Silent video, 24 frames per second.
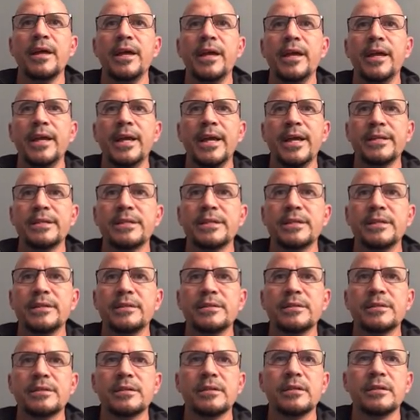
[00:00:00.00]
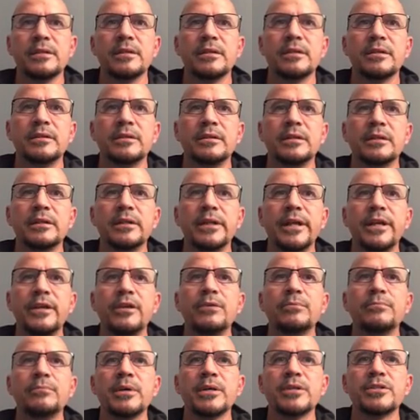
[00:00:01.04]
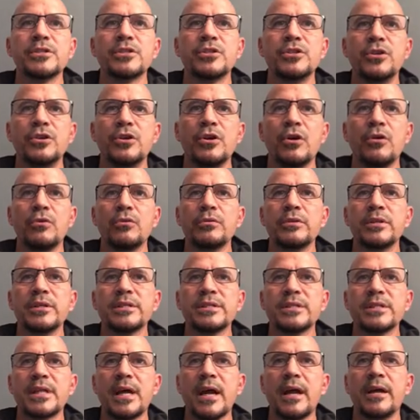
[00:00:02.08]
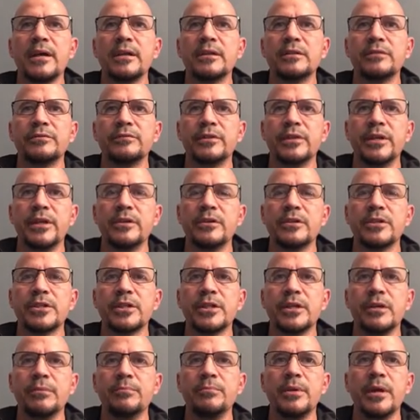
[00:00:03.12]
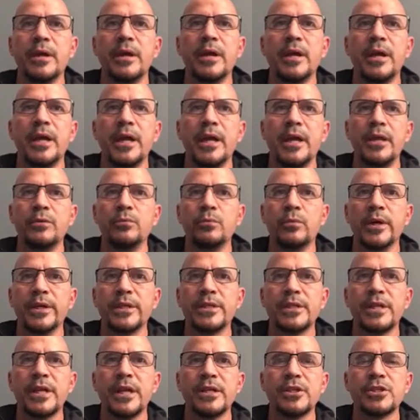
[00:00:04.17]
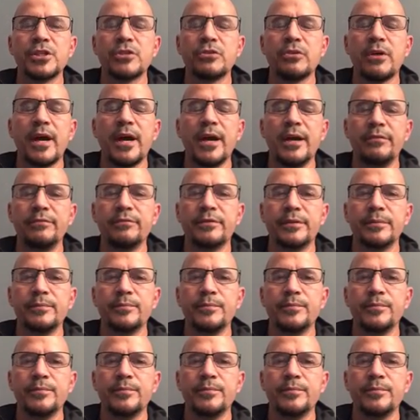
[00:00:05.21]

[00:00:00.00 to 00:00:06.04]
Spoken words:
In essence, the leader must know the style of leadership in which they strive.